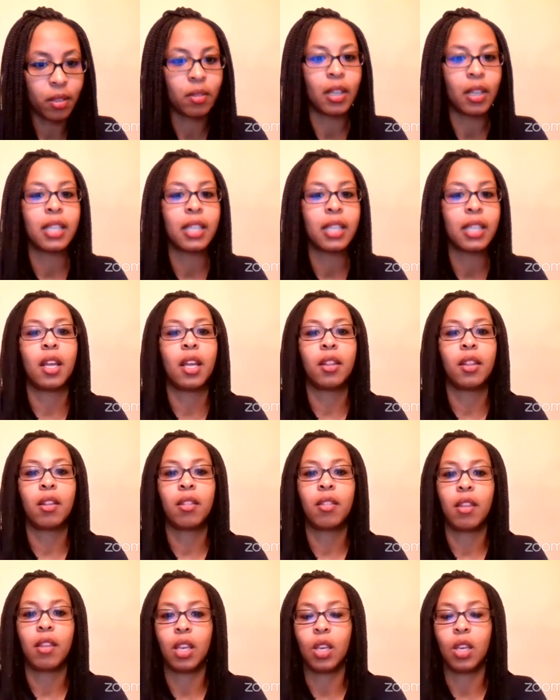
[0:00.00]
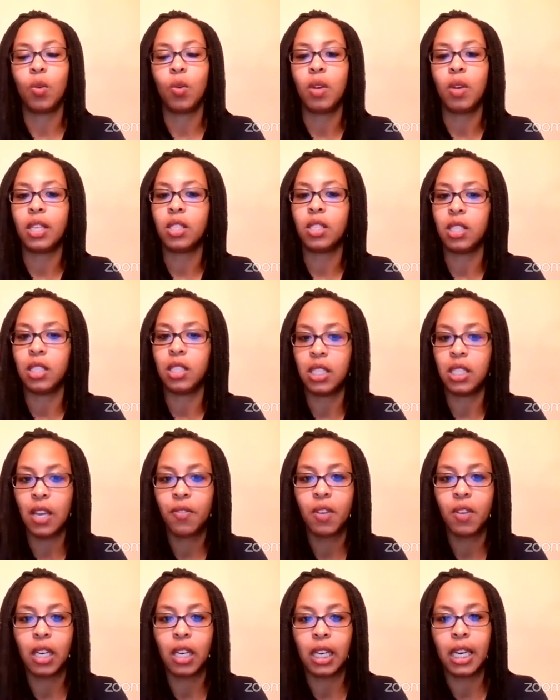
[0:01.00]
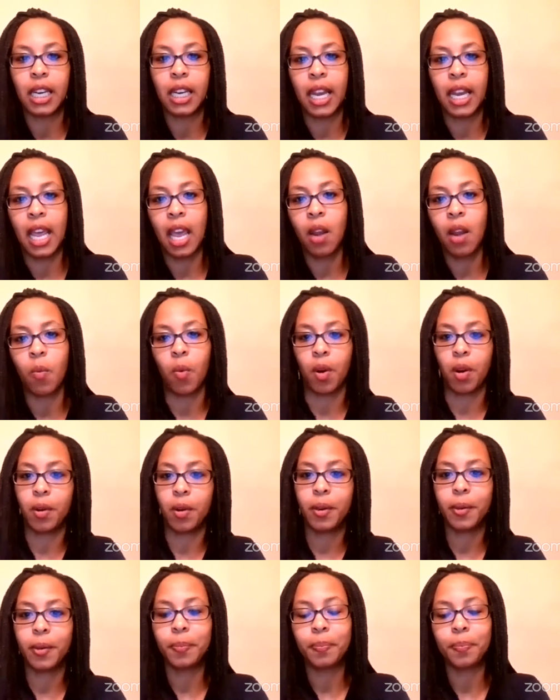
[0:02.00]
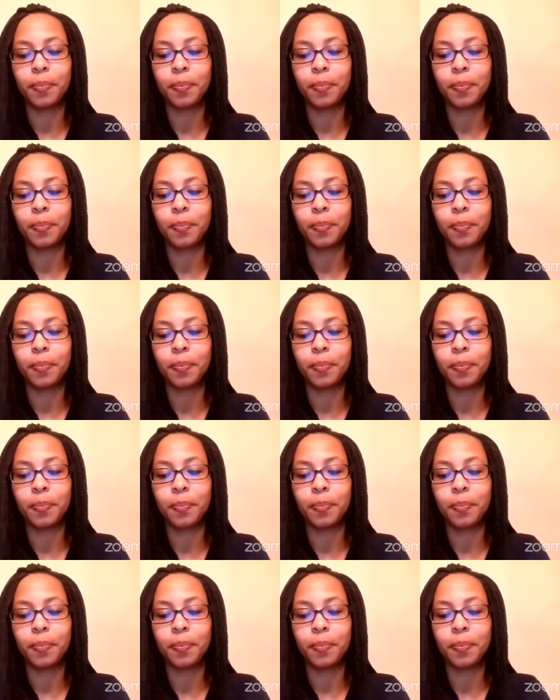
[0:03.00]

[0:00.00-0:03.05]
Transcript: That's another thing. You need to definitely network.